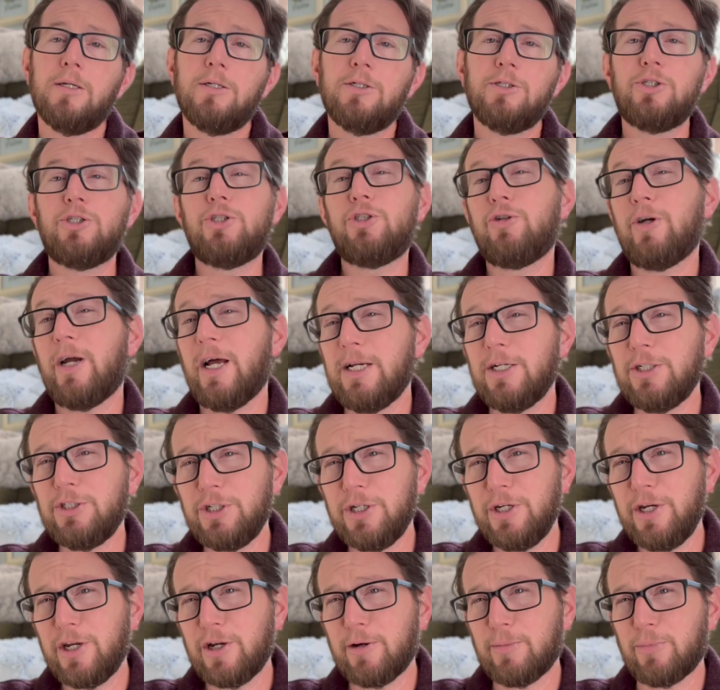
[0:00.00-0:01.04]
Strategy
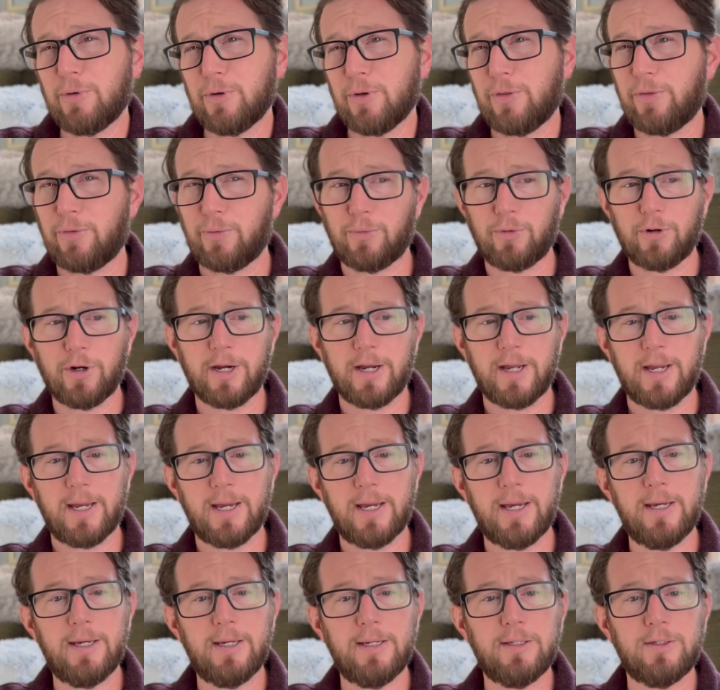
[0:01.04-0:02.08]
number 3
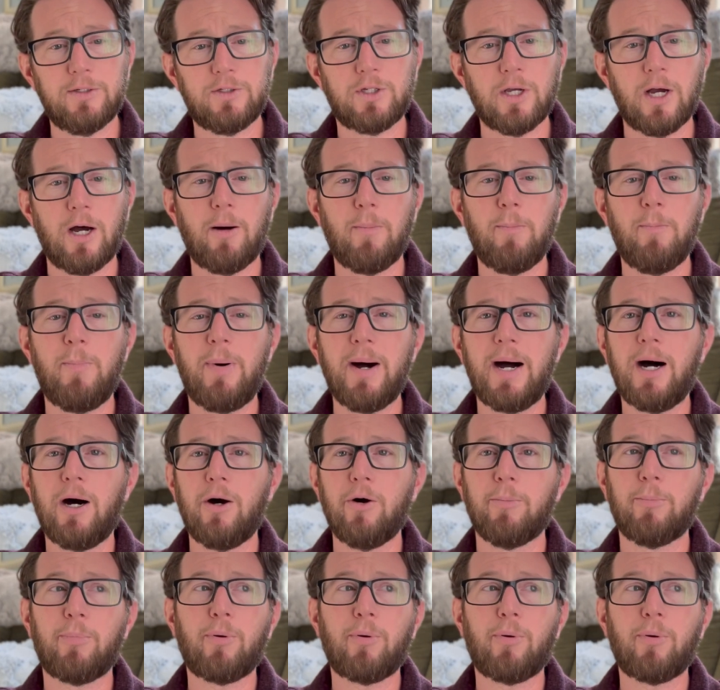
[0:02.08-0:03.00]
is about